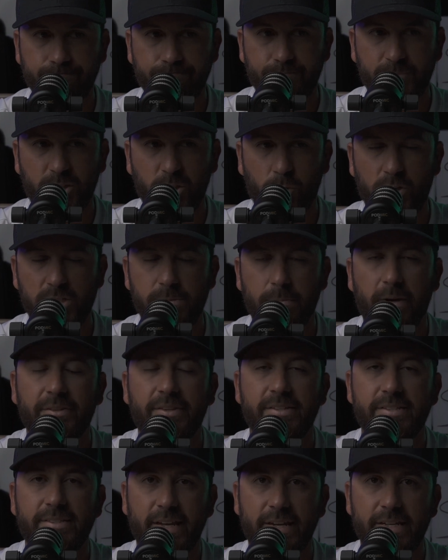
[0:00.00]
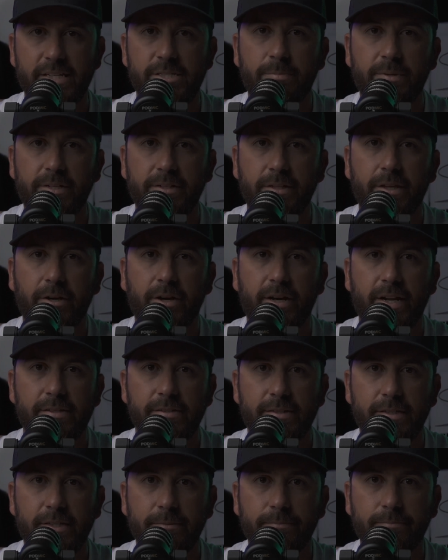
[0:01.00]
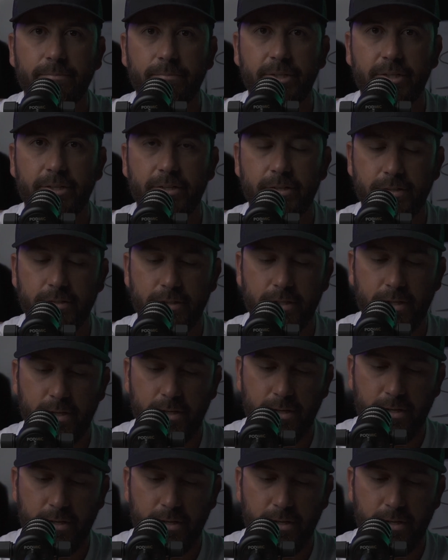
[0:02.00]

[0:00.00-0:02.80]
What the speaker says: towards about the same speed that they're going to see, because